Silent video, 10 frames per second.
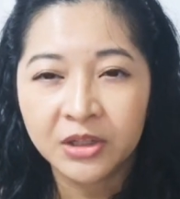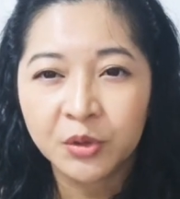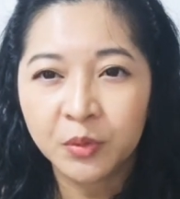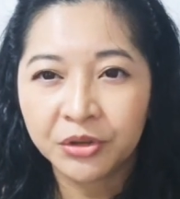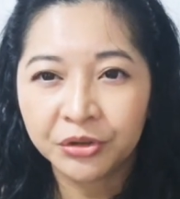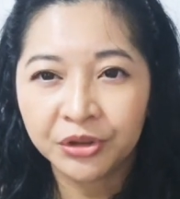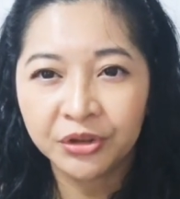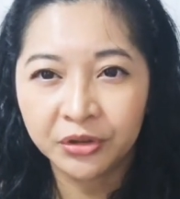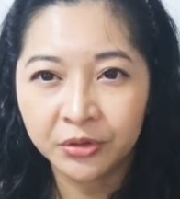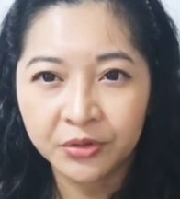sweeter to
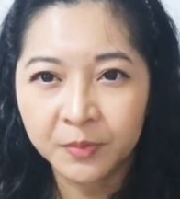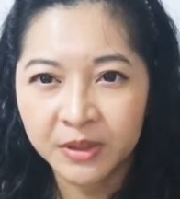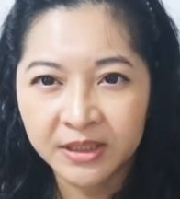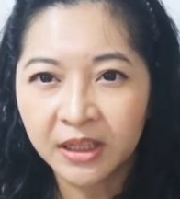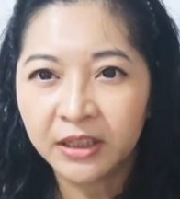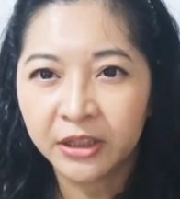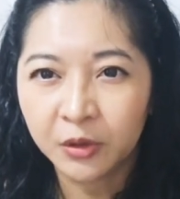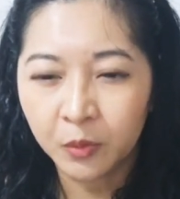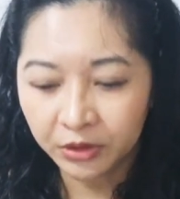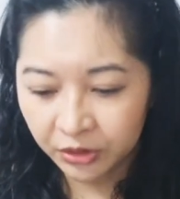the nose, but it's not like
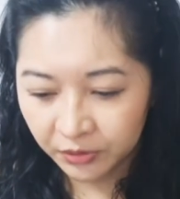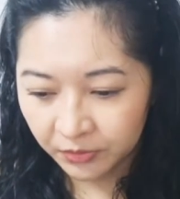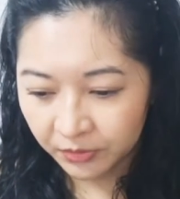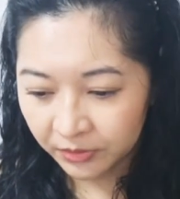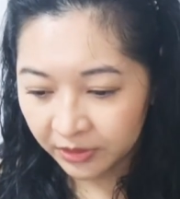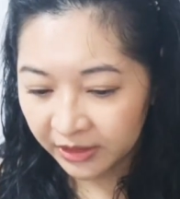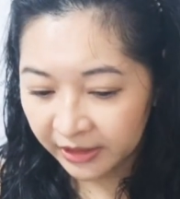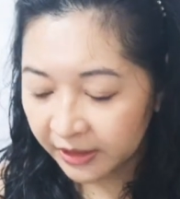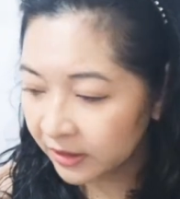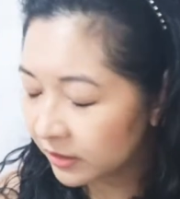you want to
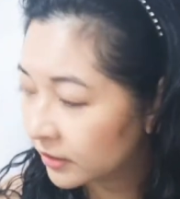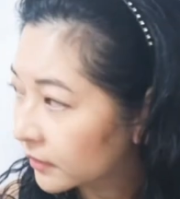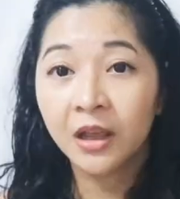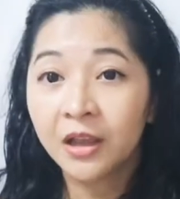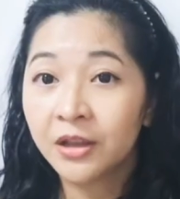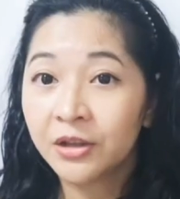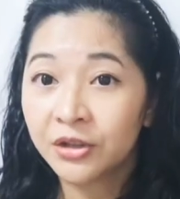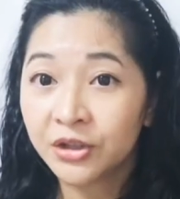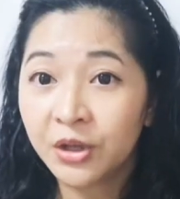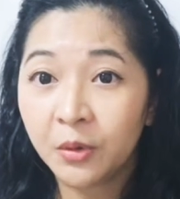eat it.
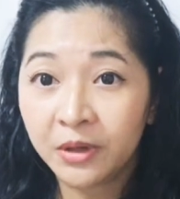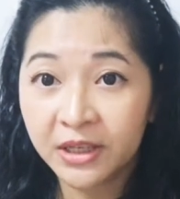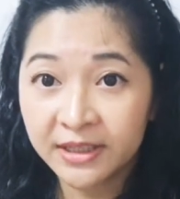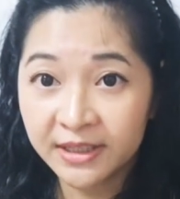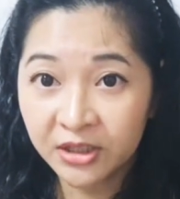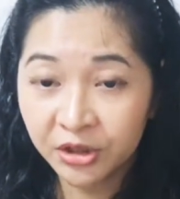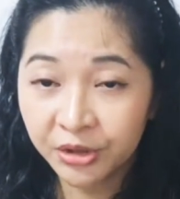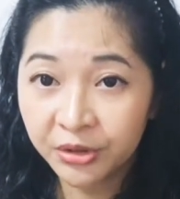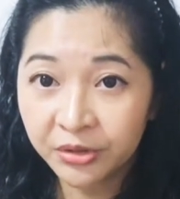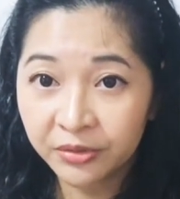So it's
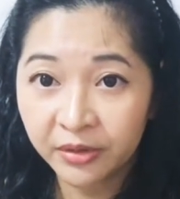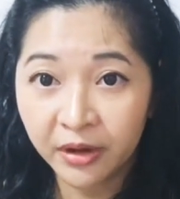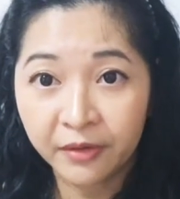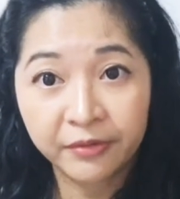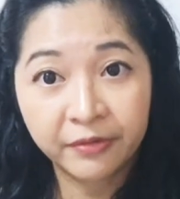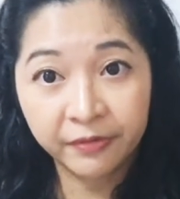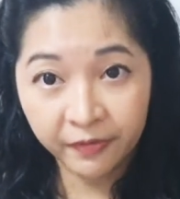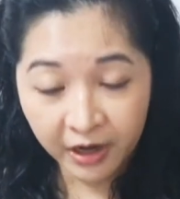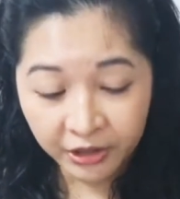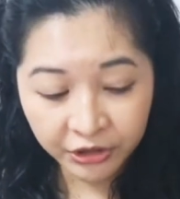still
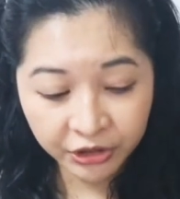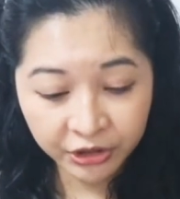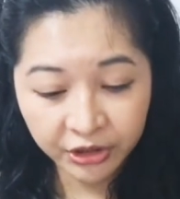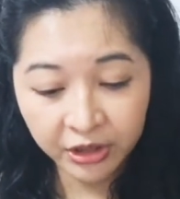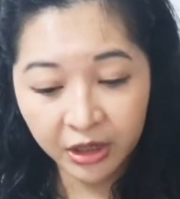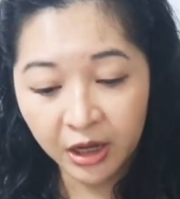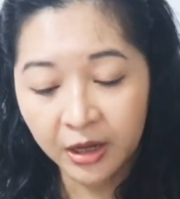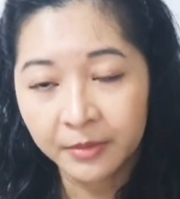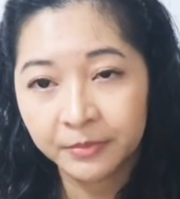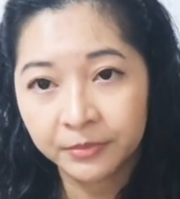fresh,
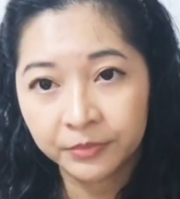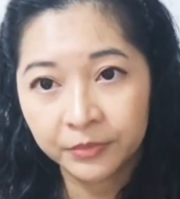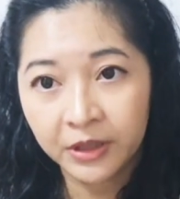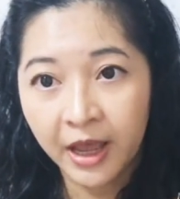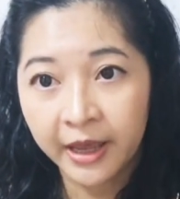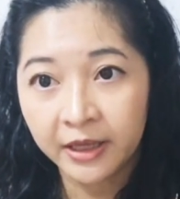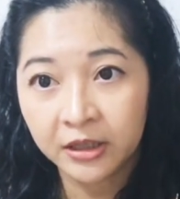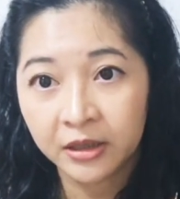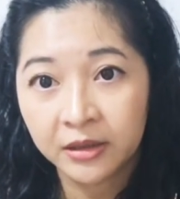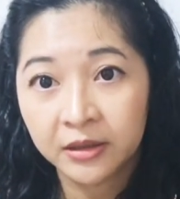
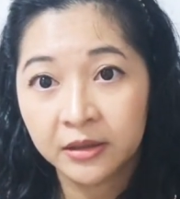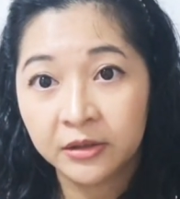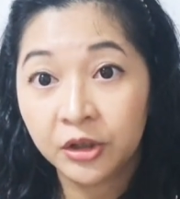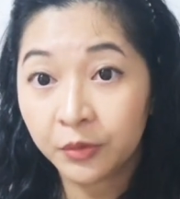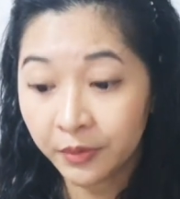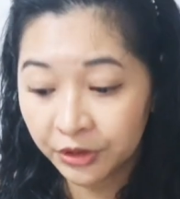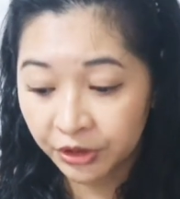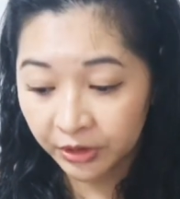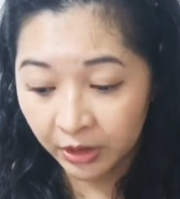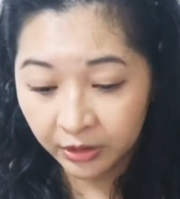like the
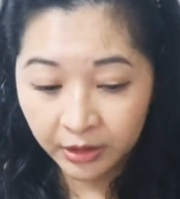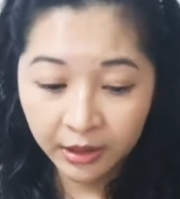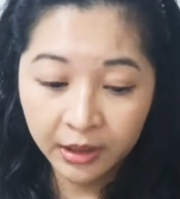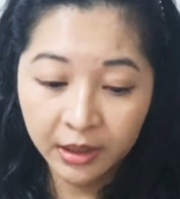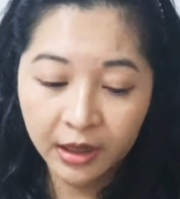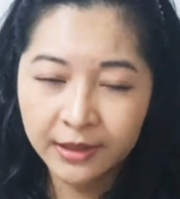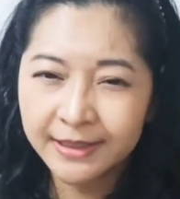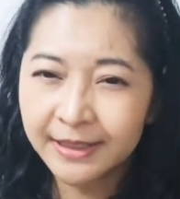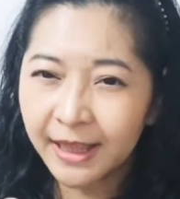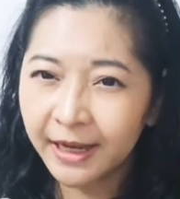original,
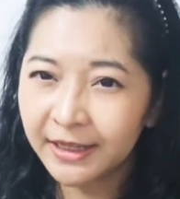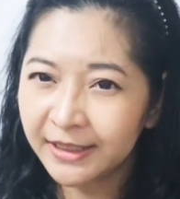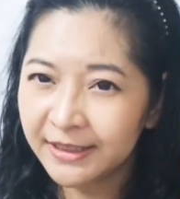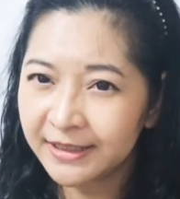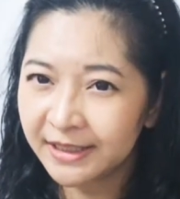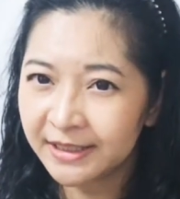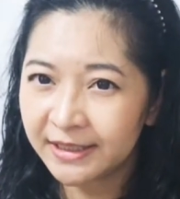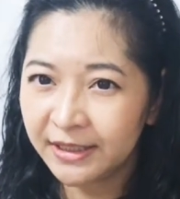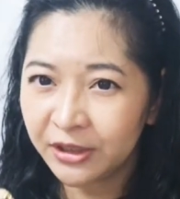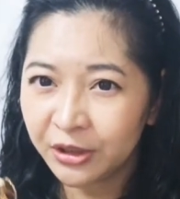slightly
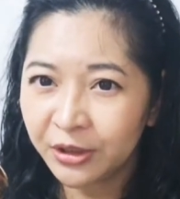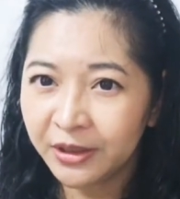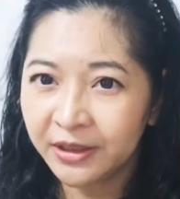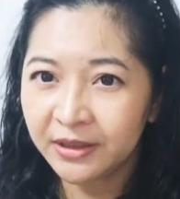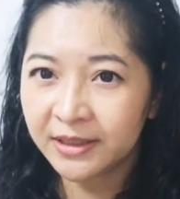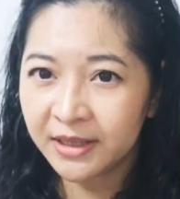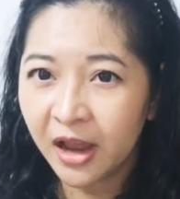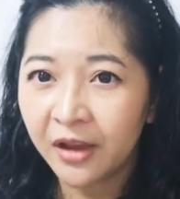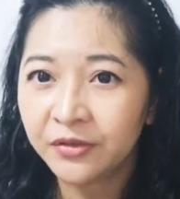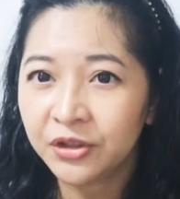zestier. It does
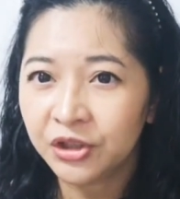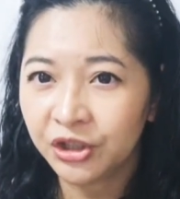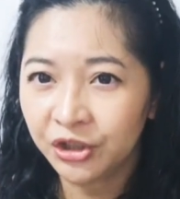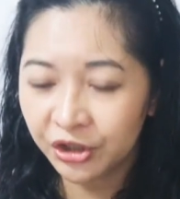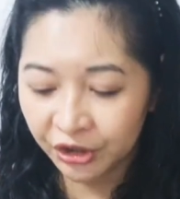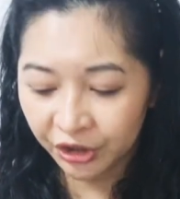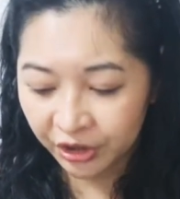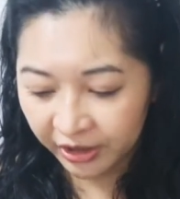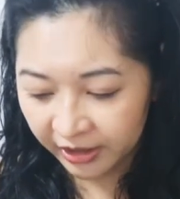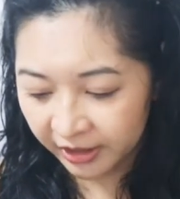have
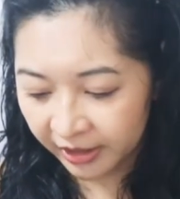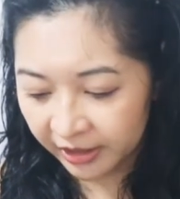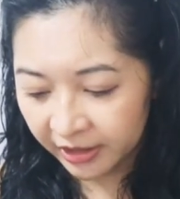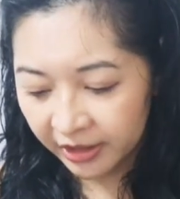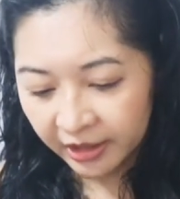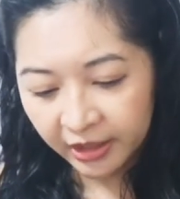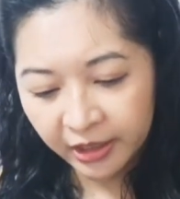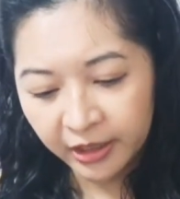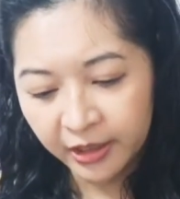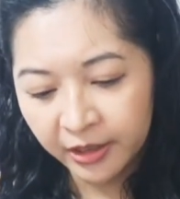ginger in it,
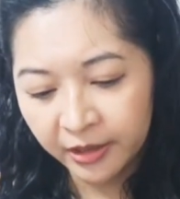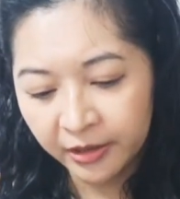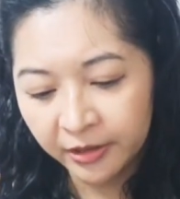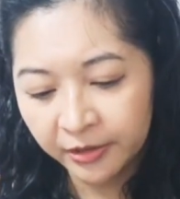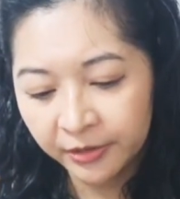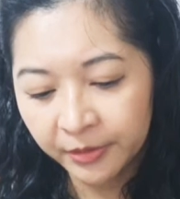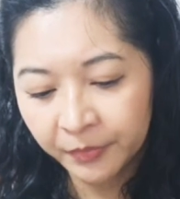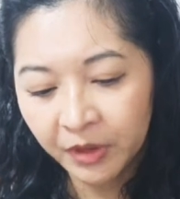and